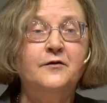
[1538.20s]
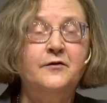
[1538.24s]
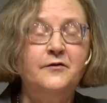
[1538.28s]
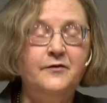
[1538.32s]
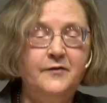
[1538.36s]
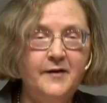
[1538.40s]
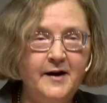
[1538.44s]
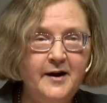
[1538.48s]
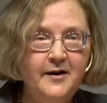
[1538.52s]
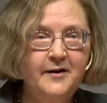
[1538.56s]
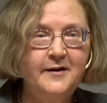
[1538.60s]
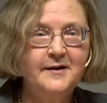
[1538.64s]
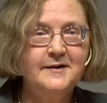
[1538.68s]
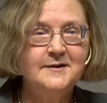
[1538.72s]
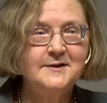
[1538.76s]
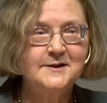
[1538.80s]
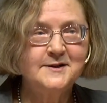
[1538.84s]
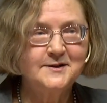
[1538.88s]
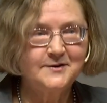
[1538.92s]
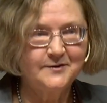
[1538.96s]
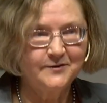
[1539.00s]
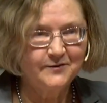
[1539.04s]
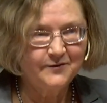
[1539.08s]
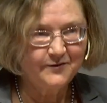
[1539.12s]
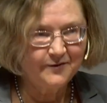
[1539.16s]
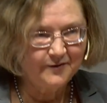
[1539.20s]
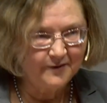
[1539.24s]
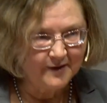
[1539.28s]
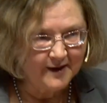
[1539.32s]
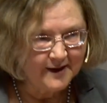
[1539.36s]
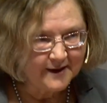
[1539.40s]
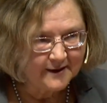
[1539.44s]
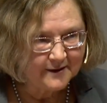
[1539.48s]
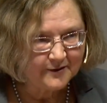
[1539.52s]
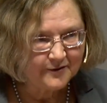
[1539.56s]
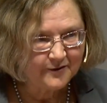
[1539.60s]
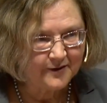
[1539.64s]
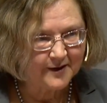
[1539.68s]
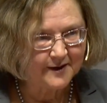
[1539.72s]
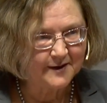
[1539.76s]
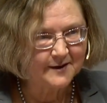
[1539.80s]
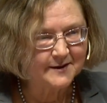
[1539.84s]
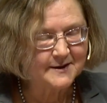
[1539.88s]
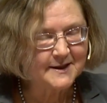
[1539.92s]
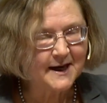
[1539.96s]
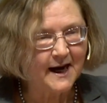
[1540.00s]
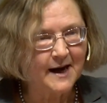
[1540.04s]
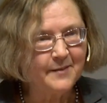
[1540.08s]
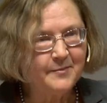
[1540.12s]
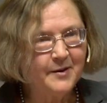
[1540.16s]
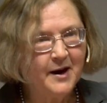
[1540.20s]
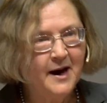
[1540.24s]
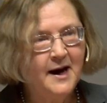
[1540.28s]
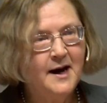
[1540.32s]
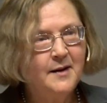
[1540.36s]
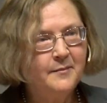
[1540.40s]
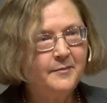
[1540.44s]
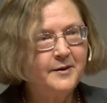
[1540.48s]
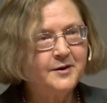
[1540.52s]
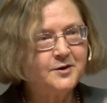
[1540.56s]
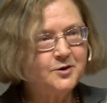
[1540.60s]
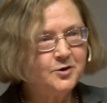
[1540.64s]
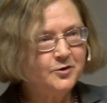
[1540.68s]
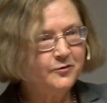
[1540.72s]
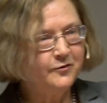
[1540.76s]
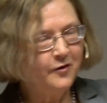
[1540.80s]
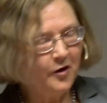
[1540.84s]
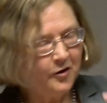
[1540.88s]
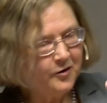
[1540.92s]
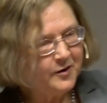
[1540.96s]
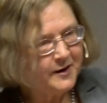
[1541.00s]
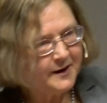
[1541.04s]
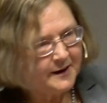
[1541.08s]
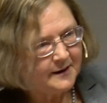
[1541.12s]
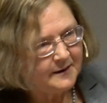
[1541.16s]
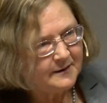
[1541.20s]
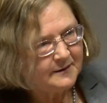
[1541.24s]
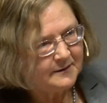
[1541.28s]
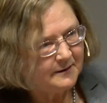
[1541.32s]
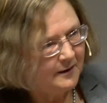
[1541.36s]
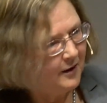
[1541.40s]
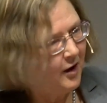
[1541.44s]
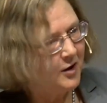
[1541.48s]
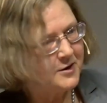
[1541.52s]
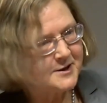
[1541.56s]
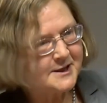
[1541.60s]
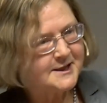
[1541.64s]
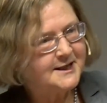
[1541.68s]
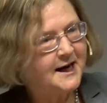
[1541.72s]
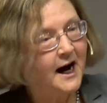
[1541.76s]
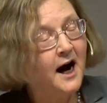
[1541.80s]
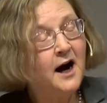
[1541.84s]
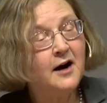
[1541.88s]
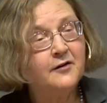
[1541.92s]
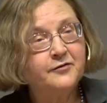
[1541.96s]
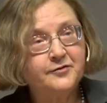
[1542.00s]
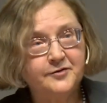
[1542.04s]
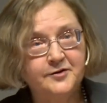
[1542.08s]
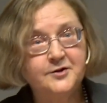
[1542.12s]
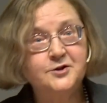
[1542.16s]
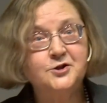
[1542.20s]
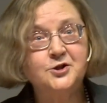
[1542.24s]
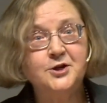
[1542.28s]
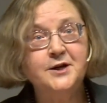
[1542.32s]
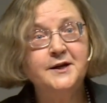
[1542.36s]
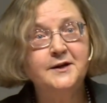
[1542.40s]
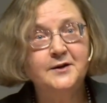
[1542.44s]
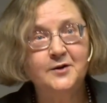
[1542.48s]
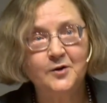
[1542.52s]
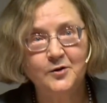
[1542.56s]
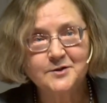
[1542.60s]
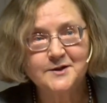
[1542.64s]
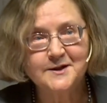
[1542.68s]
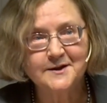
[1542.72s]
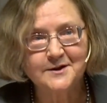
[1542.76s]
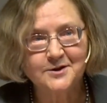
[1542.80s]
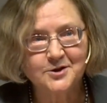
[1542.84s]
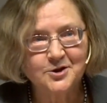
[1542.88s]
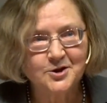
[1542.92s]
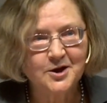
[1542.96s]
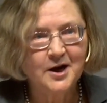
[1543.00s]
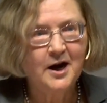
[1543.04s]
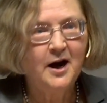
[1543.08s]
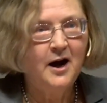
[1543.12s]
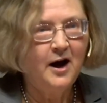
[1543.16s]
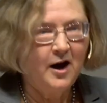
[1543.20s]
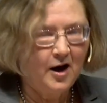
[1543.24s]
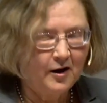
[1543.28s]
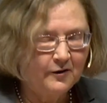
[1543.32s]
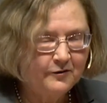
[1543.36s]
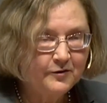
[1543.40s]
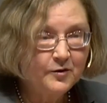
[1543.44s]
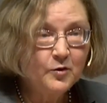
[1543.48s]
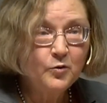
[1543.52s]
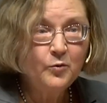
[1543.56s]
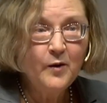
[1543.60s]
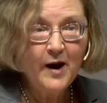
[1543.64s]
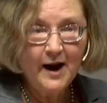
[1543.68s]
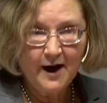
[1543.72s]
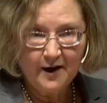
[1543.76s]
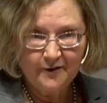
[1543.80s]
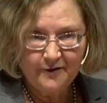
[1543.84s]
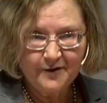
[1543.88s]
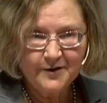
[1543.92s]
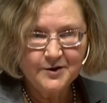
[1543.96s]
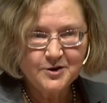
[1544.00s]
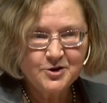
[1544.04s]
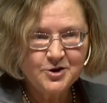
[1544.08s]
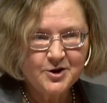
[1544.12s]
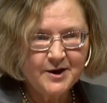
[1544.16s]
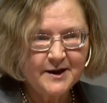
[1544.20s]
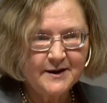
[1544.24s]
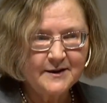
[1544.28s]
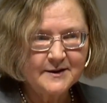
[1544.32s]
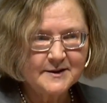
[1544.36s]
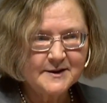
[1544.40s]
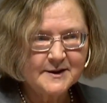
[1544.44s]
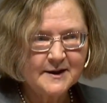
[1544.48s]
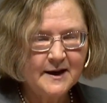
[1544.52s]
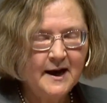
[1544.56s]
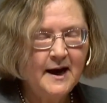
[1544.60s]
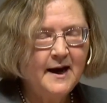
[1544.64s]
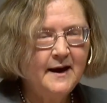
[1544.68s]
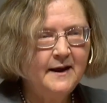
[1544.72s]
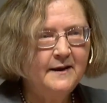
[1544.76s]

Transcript: very severe phenotype, but you've only lost half the gene dosage of the relevant genes.